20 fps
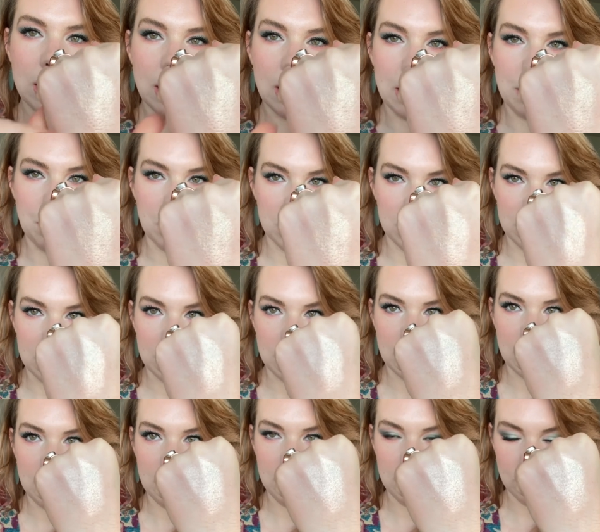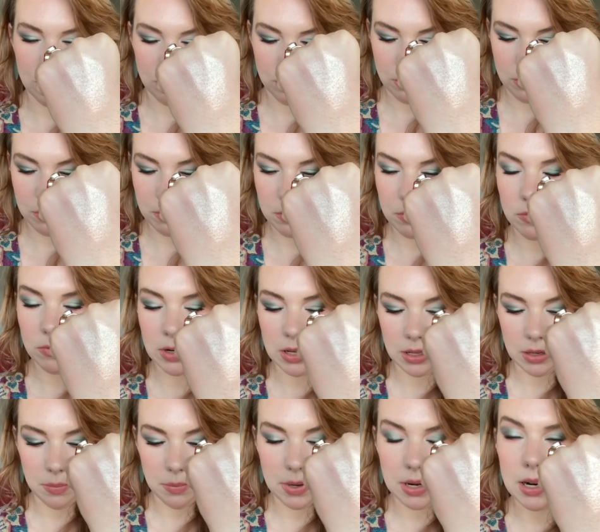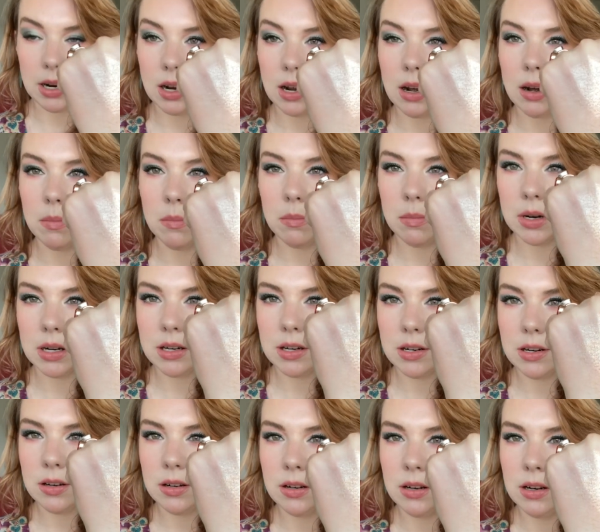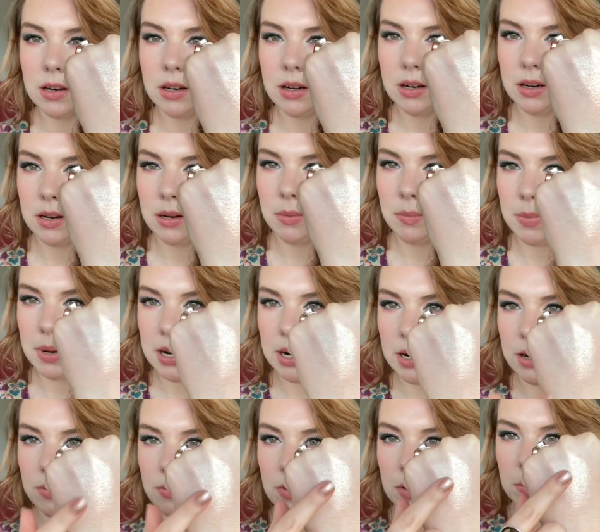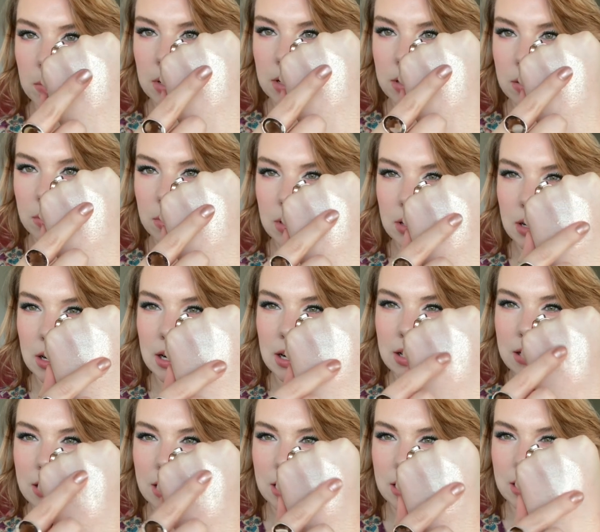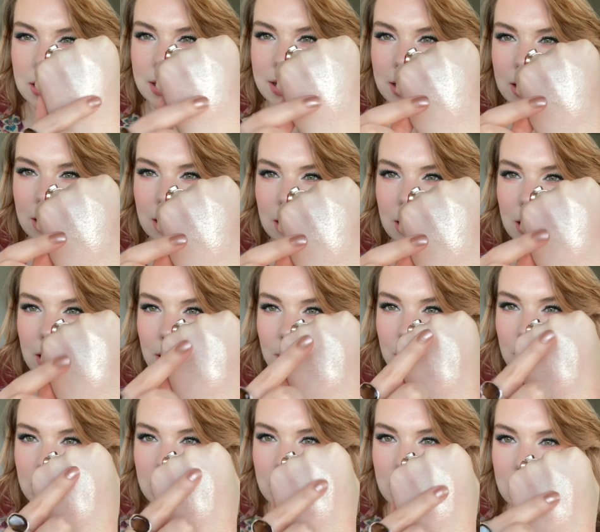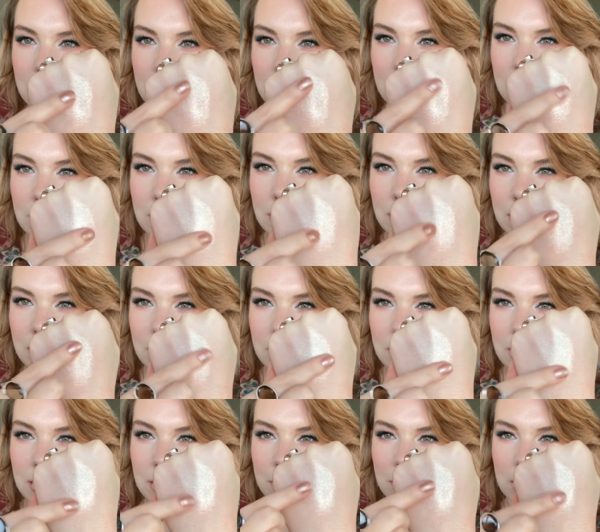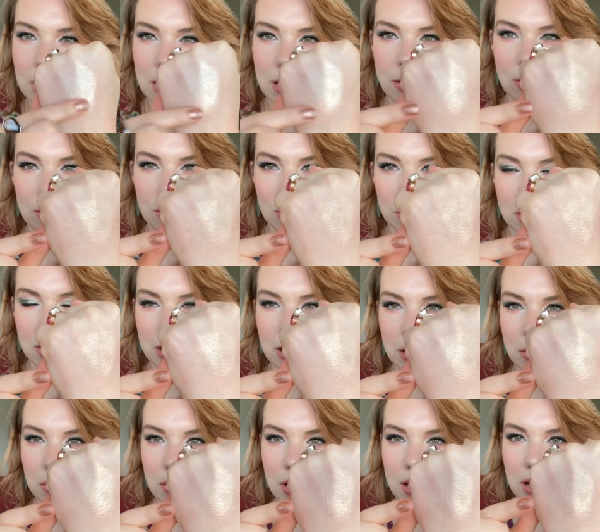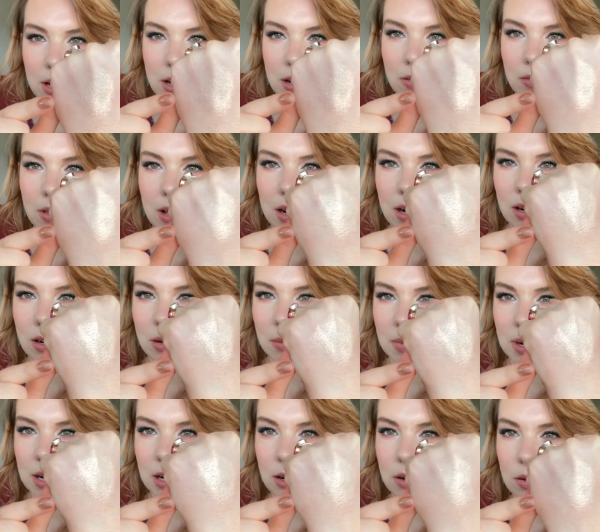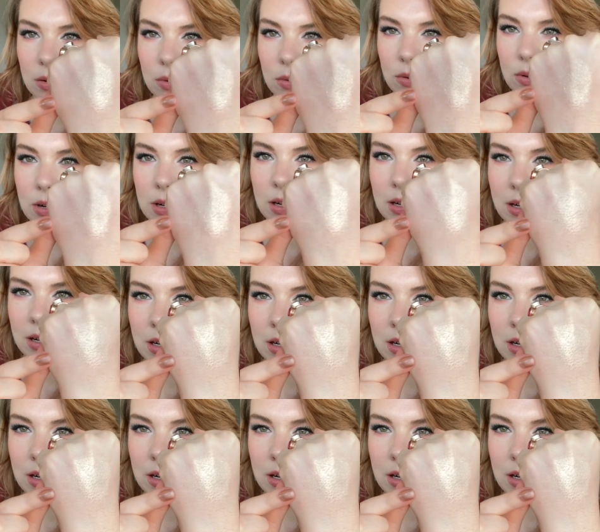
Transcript: I personally don't really pick up much pink from this one. I guess I can see a little bit, but I don't know that I would think of that on my own.